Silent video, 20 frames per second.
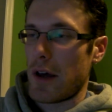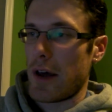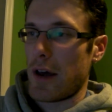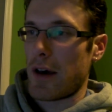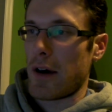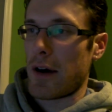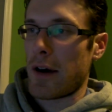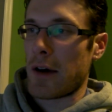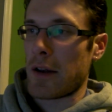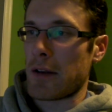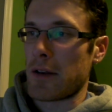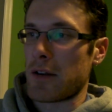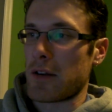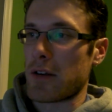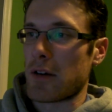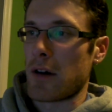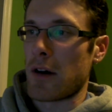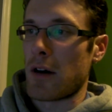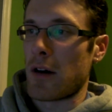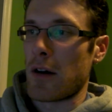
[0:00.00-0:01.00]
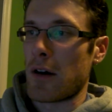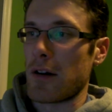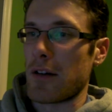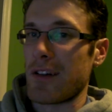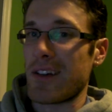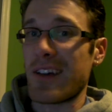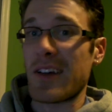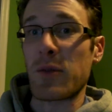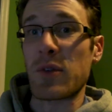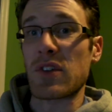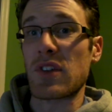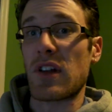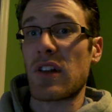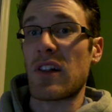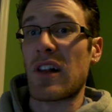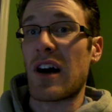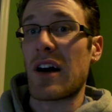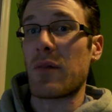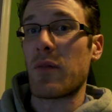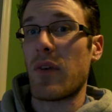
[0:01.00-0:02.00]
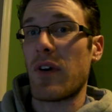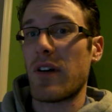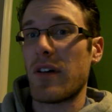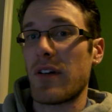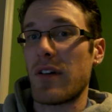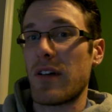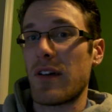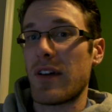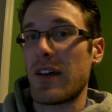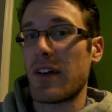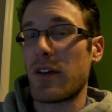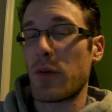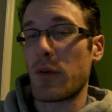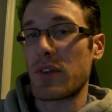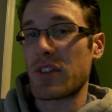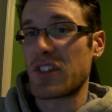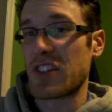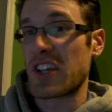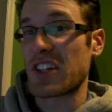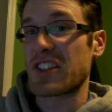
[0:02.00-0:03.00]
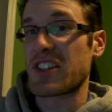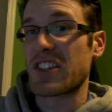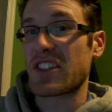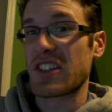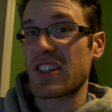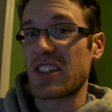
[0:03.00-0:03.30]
and it was a lot. It was just as